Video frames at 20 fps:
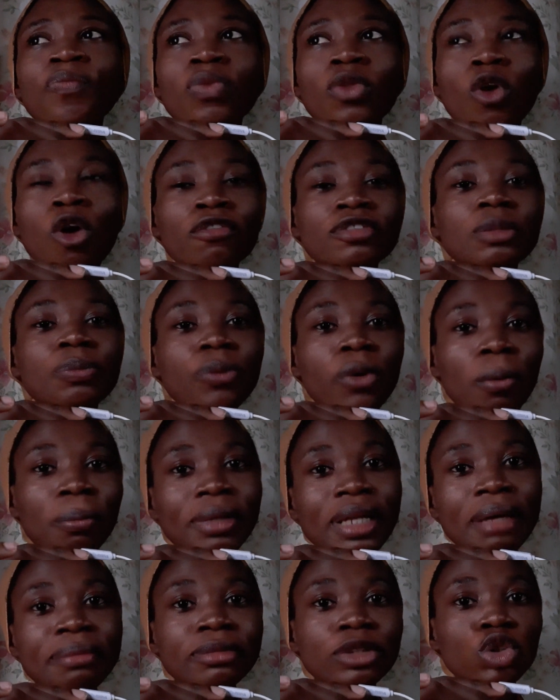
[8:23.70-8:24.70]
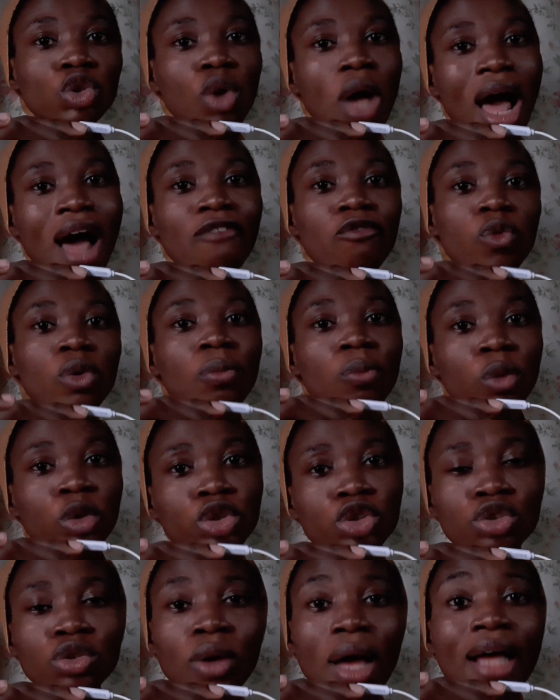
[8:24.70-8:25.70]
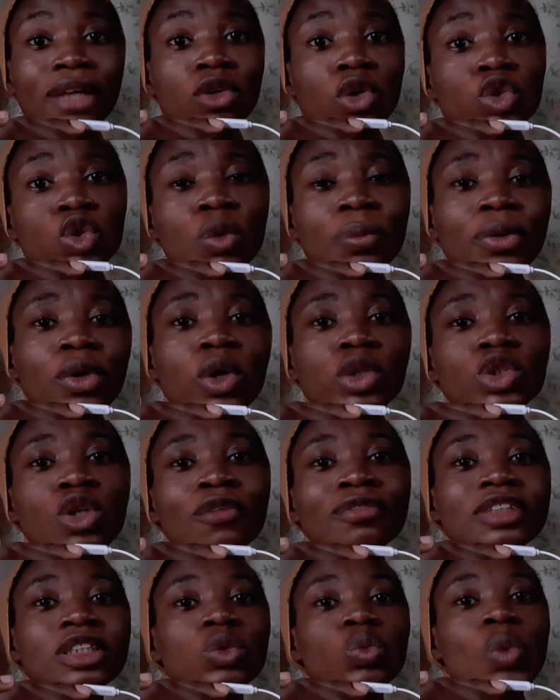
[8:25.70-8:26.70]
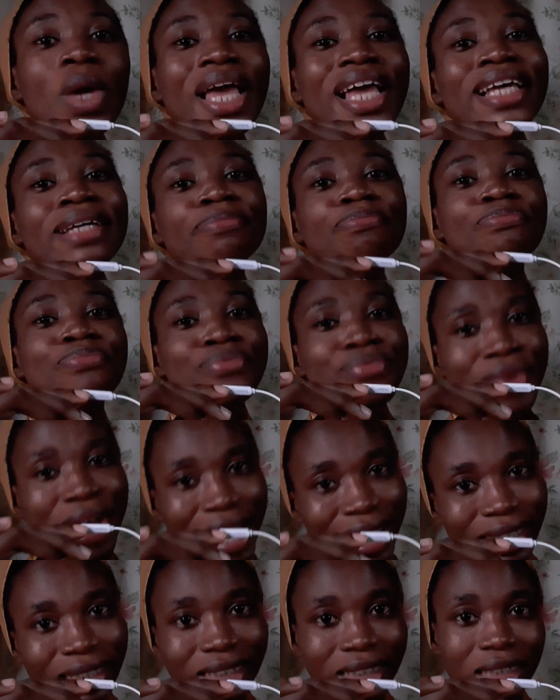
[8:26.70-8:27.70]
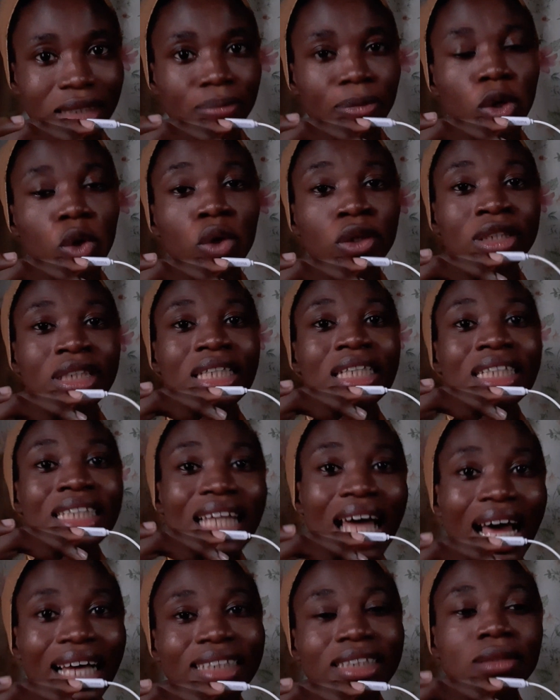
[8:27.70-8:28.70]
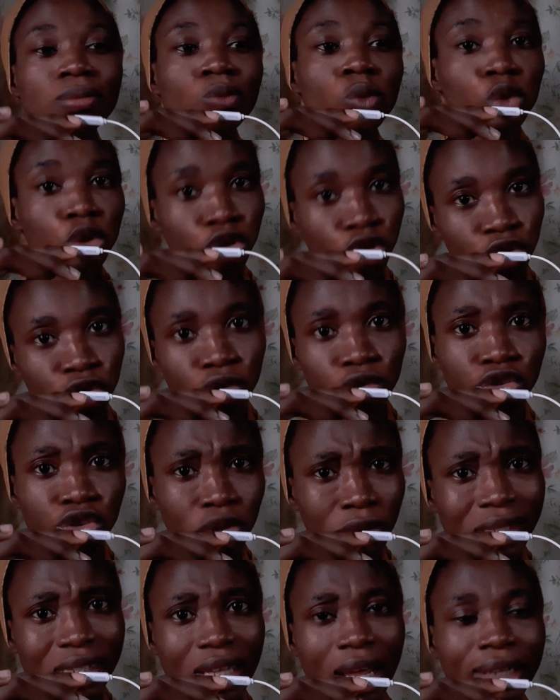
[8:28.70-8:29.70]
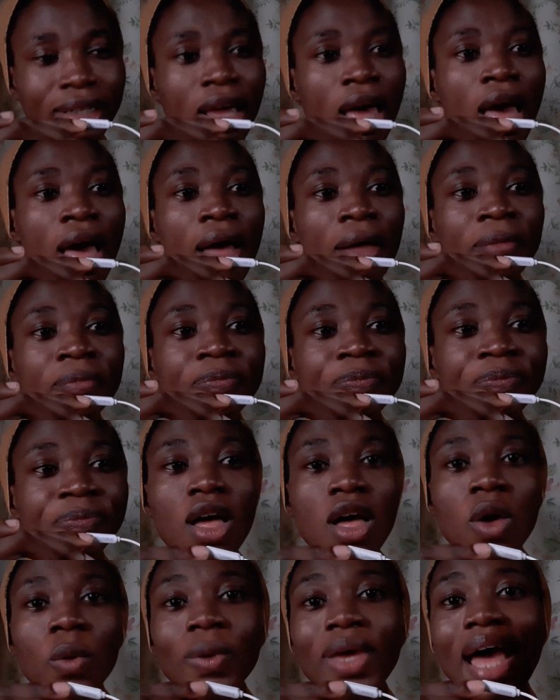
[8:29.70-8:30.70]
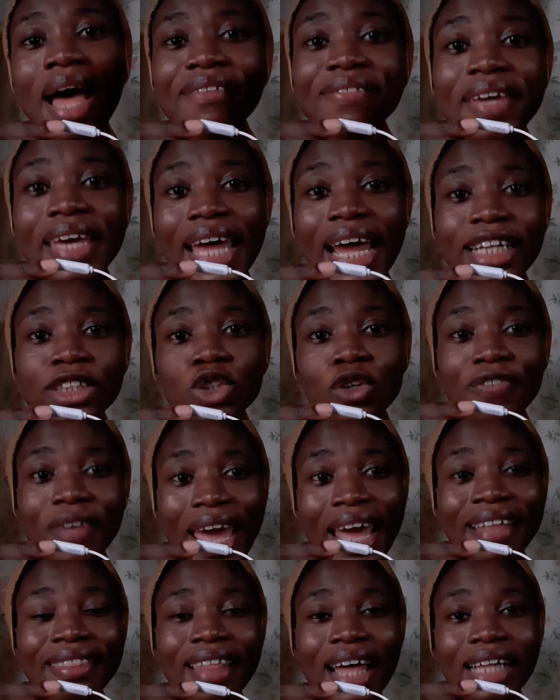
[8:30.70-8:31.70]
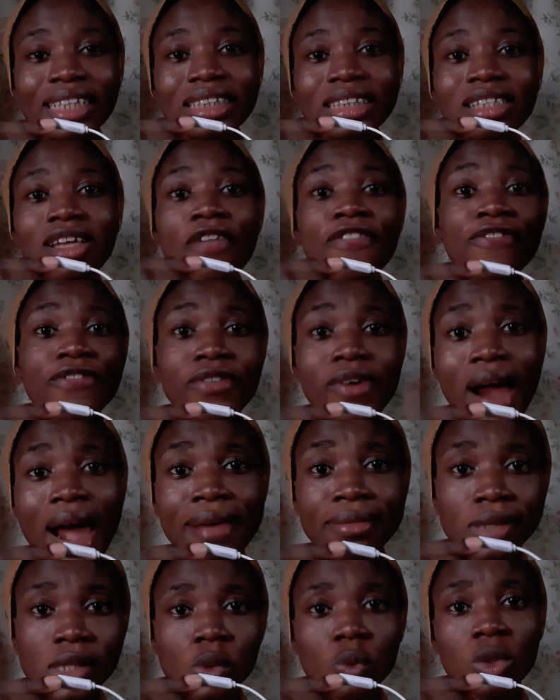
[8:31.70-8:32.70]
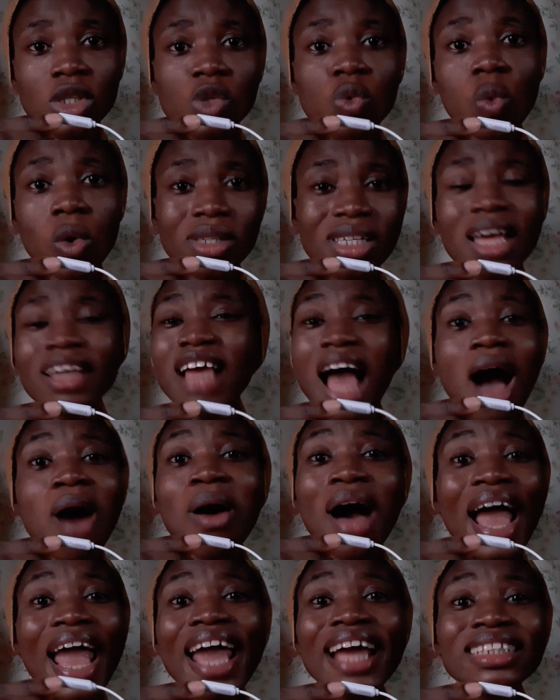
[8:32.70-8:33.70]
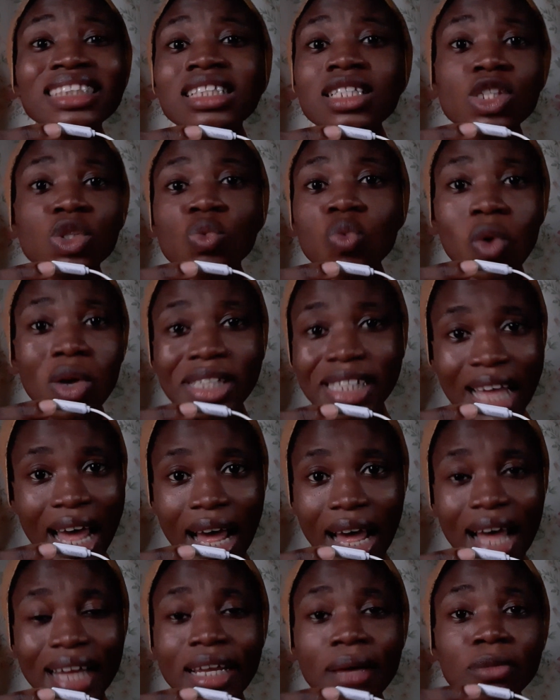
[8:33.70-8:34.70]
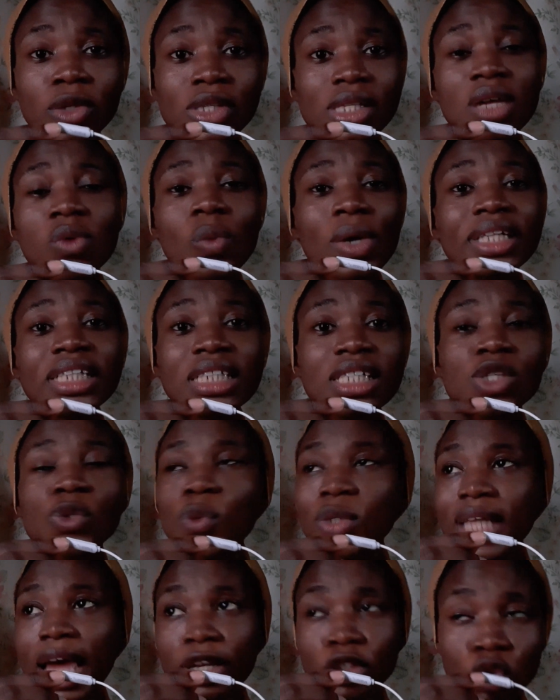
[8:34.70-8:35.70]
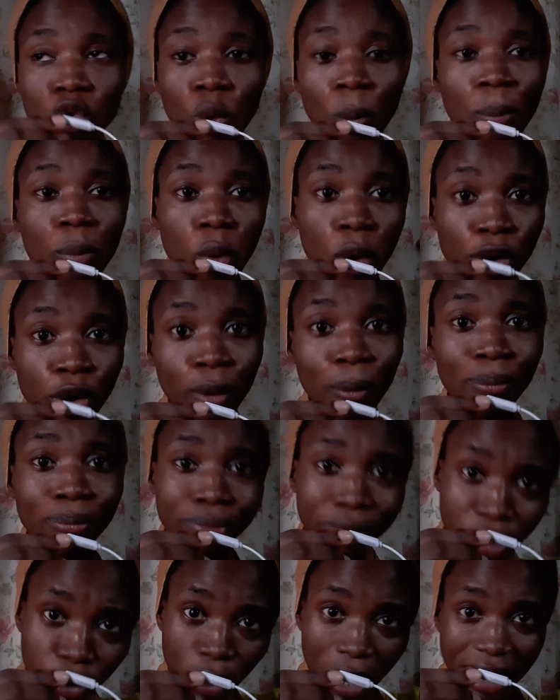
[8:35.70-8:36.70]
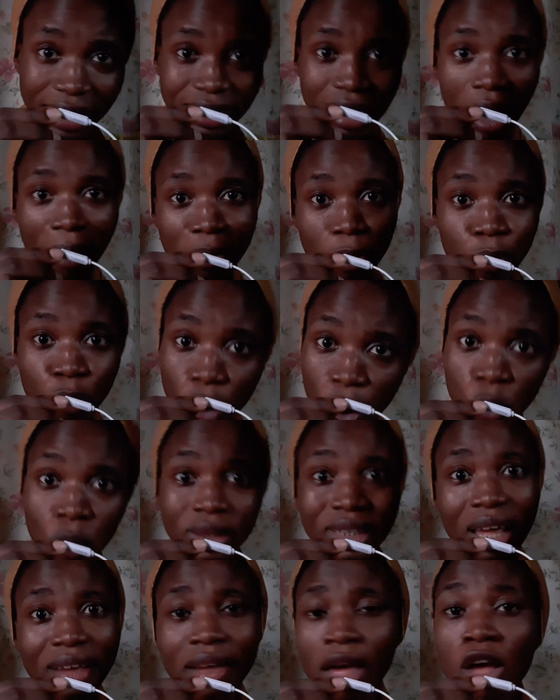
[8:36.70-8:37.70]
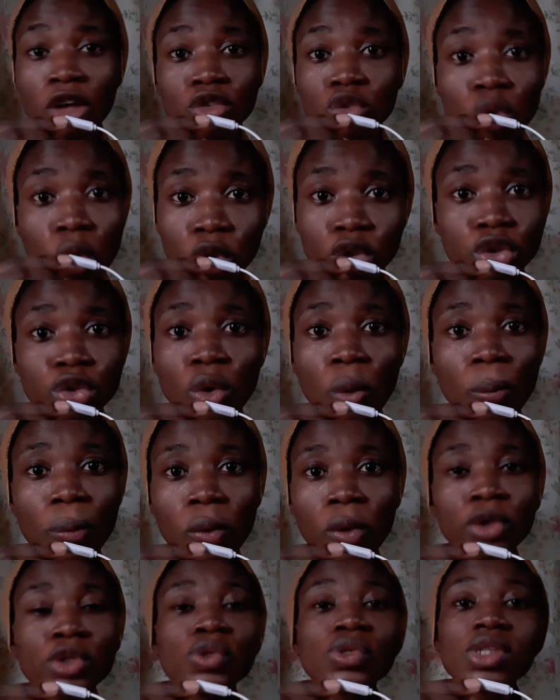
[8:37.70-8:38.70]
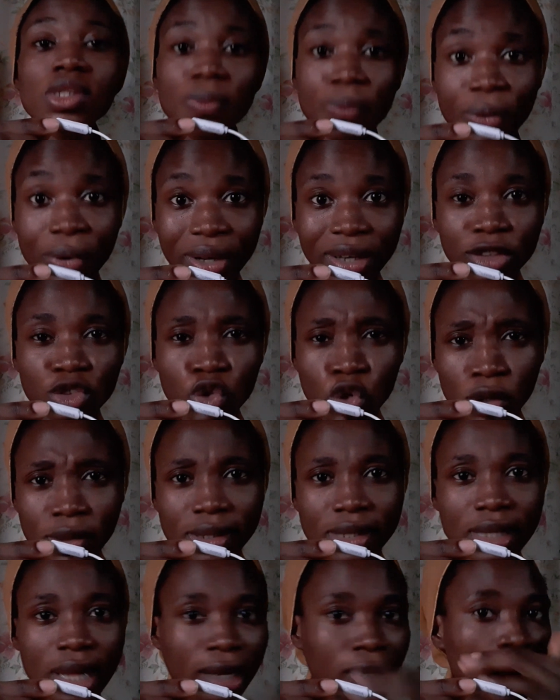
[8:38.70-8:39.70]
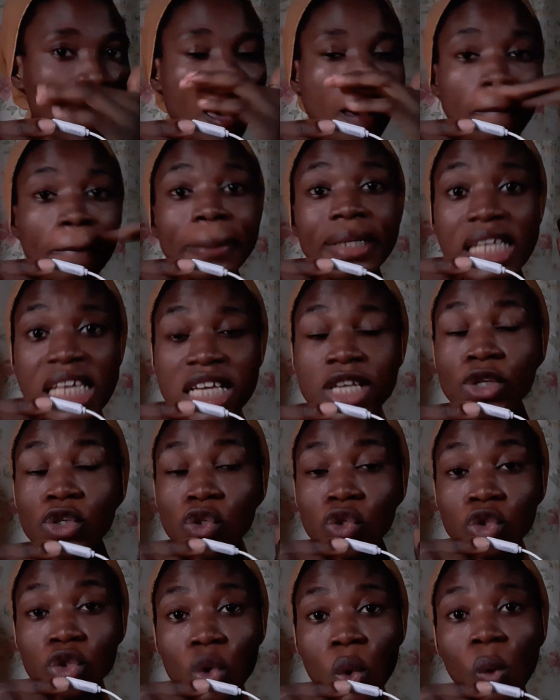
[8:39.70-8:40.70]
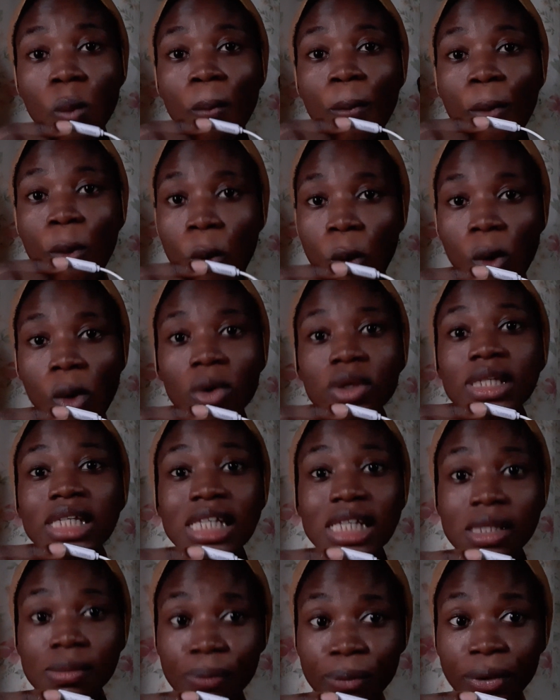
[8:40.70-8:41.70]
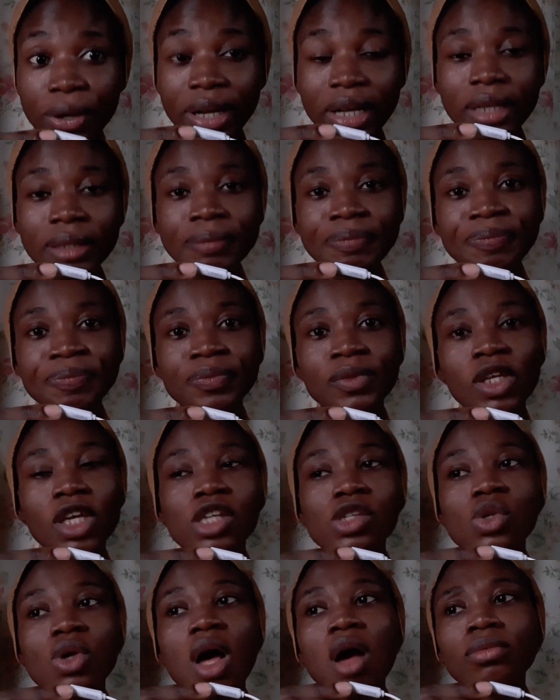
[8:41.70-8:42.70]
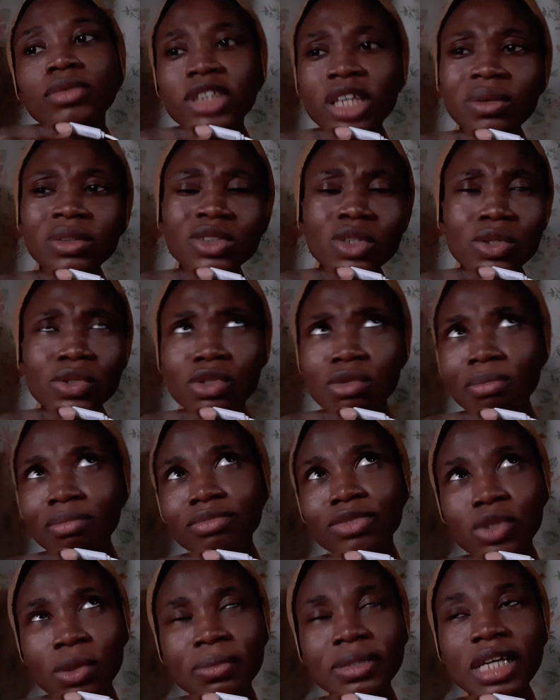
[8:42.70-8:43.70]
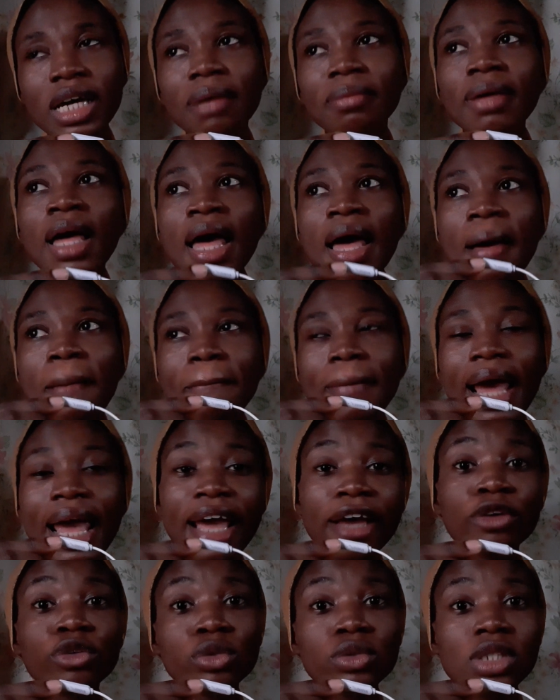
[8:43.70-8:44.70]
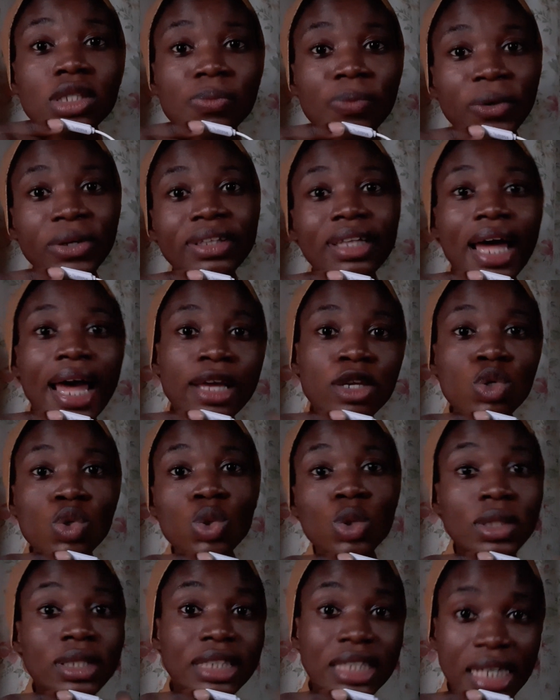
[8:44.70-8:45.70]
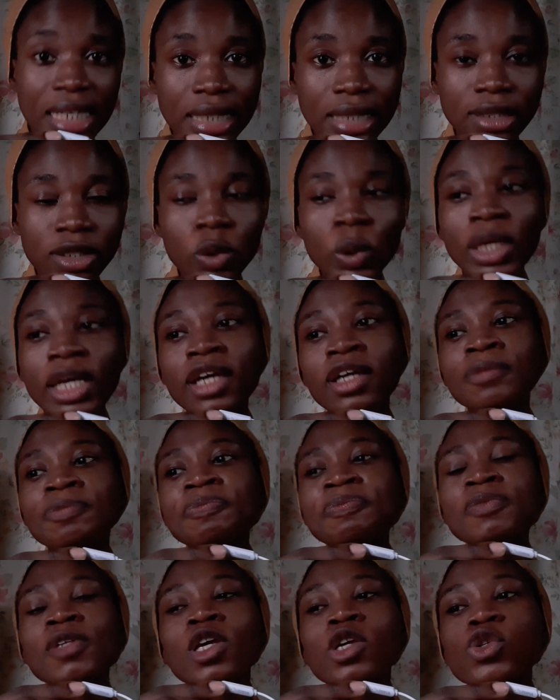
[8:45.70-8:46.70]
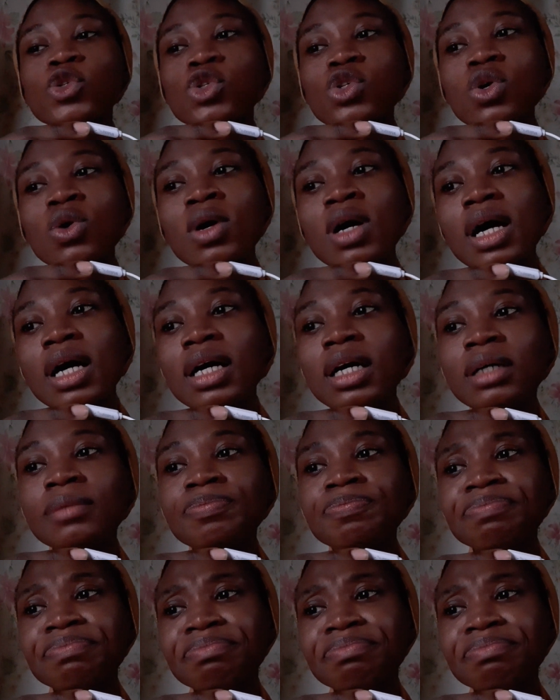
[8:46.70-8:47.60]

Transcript: of the problem you have with moisture, and also because of the way it breaks, because it lacks moisture. Do you understand? We have a kind of hair that thrives with what our hair needs water. And I'm not saying when it needs water you need to bring your hair down, be pouring water. No, you don't pour, you spray. Do you understand? Please don't pour, spray. Okay, so I'll be sharing with us sometime my hair growth spray that I use daily. Okay, so I